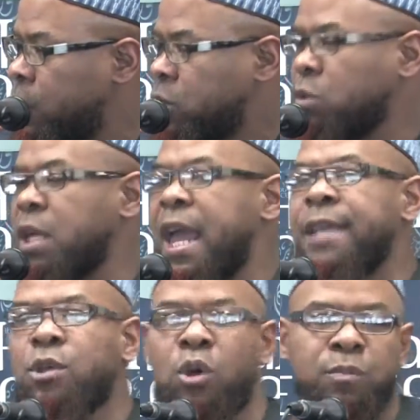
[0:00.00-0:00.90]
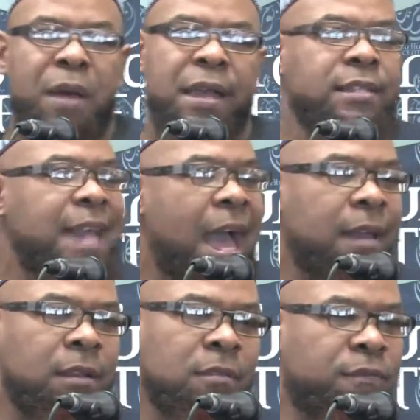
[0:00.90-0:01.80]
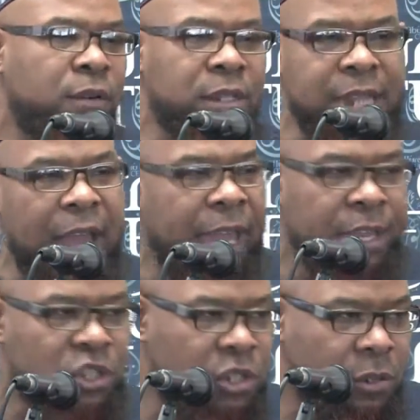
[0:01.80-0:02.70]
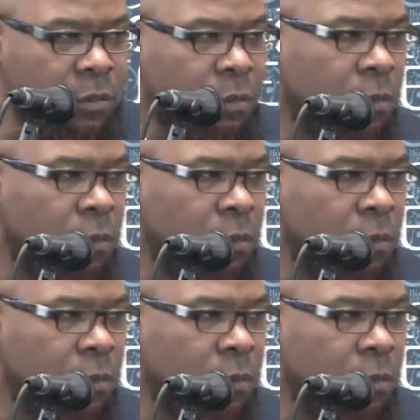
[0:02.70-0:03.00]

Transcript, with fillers: So today's khutbah is not for Daesh.